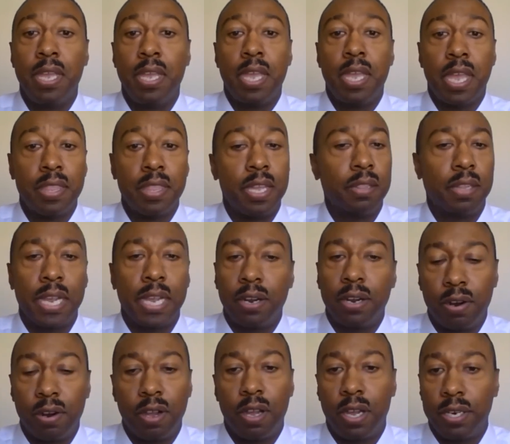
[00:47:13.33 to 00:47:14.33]
And then
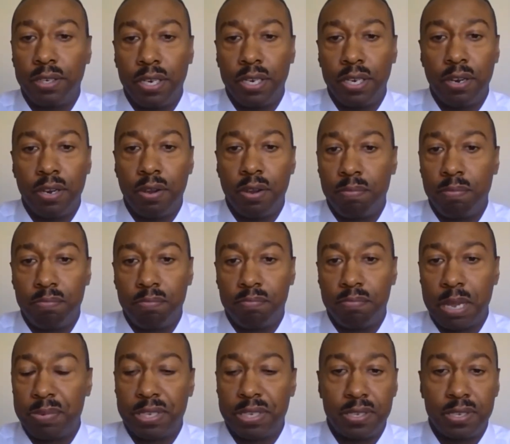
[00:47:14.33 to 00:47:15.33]
later on,
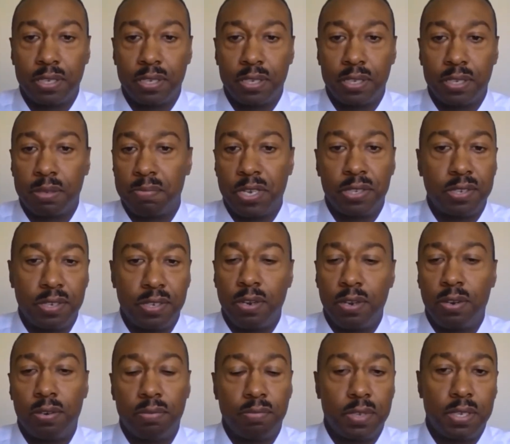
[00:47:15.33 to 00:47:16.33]
maybe 6 months, a
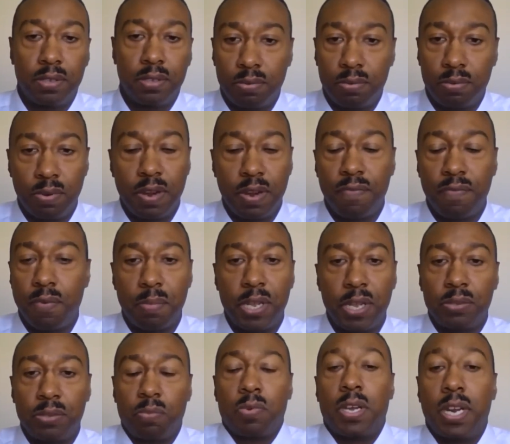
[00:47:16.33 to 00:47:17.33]
year, 24
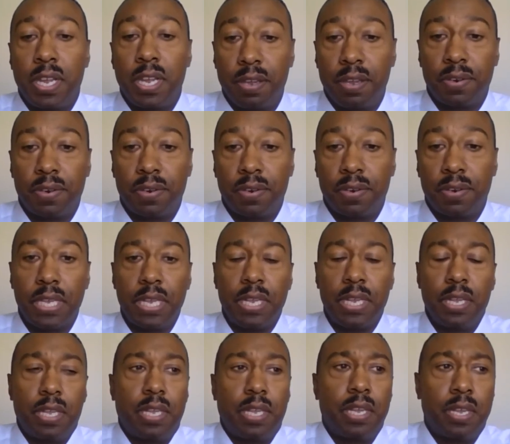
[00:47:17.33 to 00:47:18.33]
months, whatever,
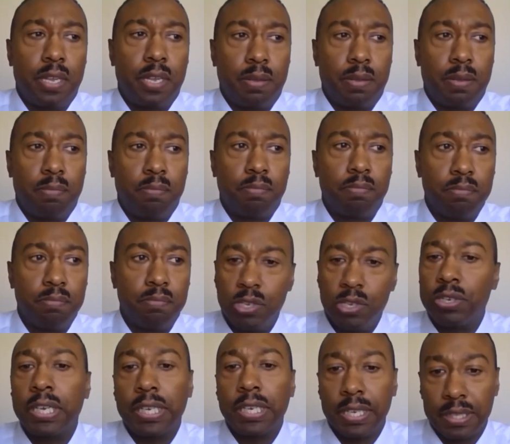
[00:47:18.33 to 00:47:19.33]
you
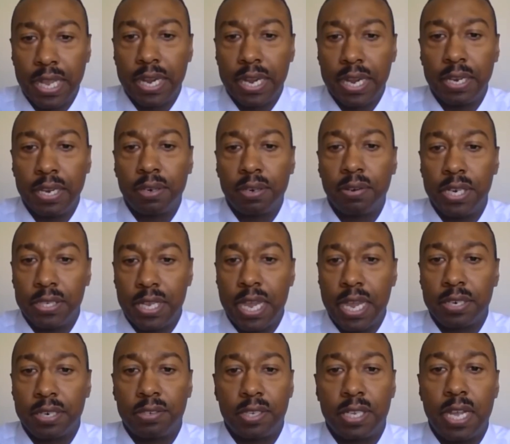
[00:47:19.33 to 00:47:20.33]
can get that increase
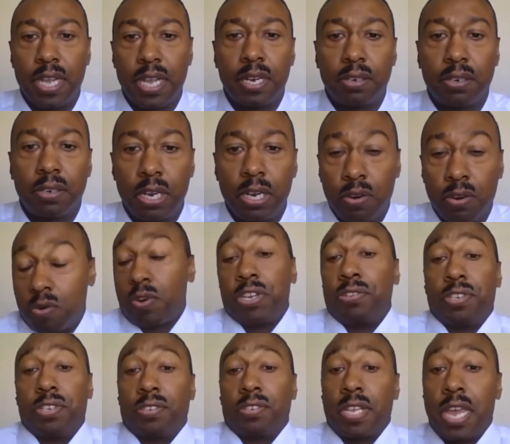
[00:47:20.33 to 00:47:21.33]
actually in the line of credit, or you
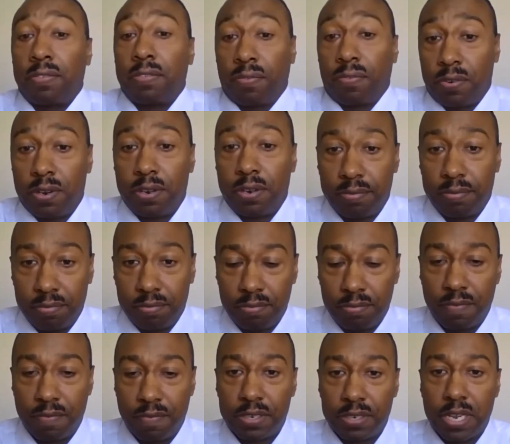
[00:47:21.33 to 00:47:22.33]
just ask for a
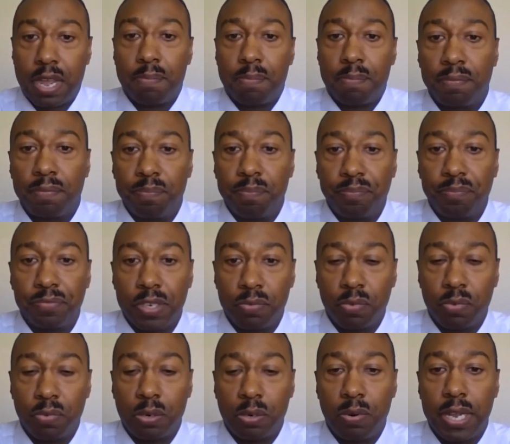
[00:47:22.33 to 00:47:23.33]
different type of
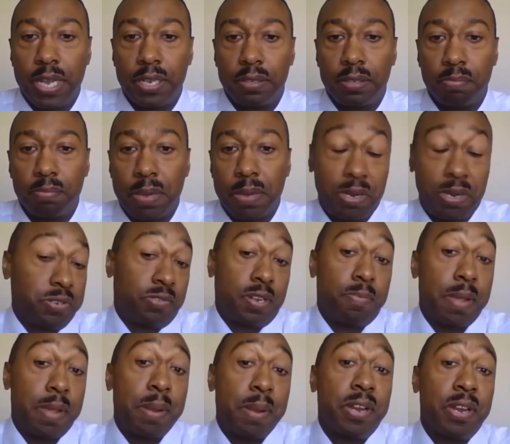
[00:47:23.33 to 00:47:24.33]
request.
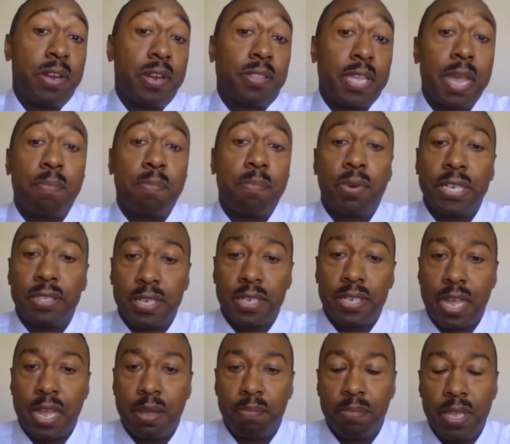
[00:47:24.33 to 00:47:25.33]
Maybe you're at that point in
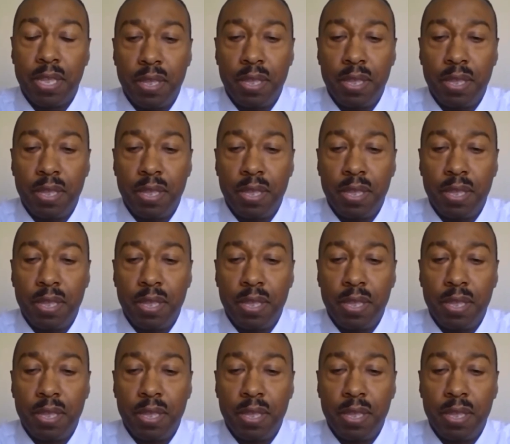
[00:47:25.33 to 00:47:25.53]
time